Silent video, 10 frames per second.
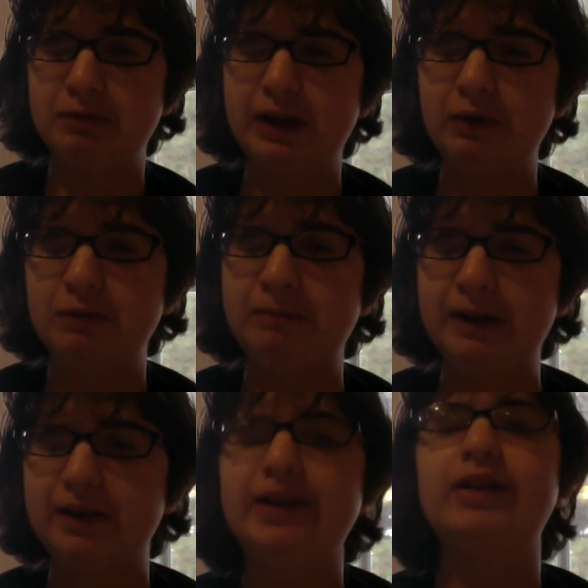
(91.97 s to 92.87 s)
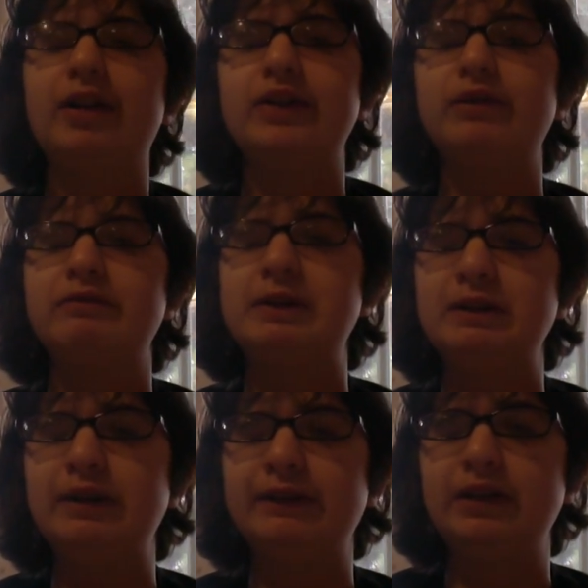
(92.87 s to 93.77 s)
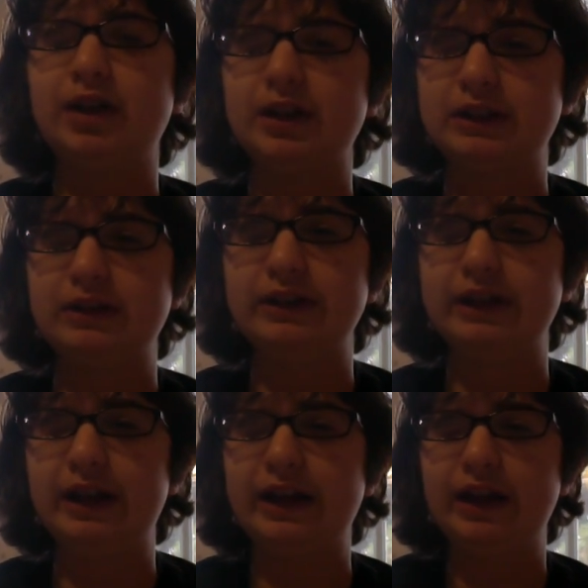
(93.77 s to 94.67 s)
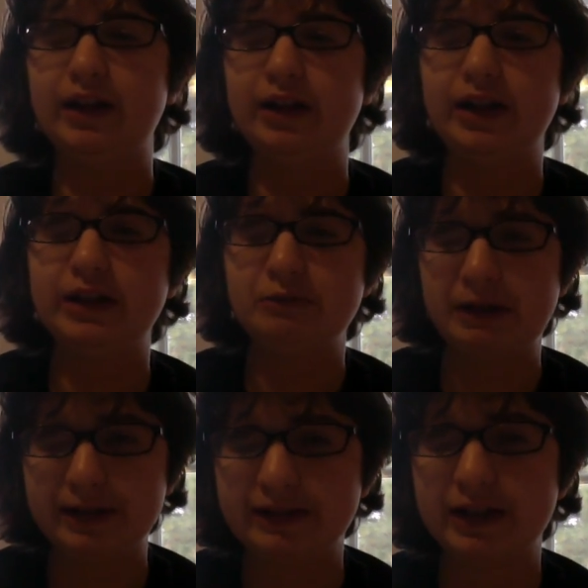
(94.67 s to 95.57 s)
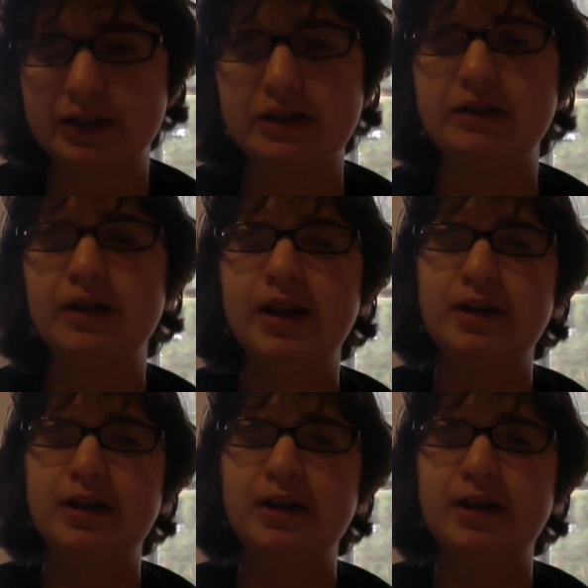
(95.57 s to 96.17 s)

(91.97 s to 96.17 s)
but it was basically a crossover between the vlog series and a debate session.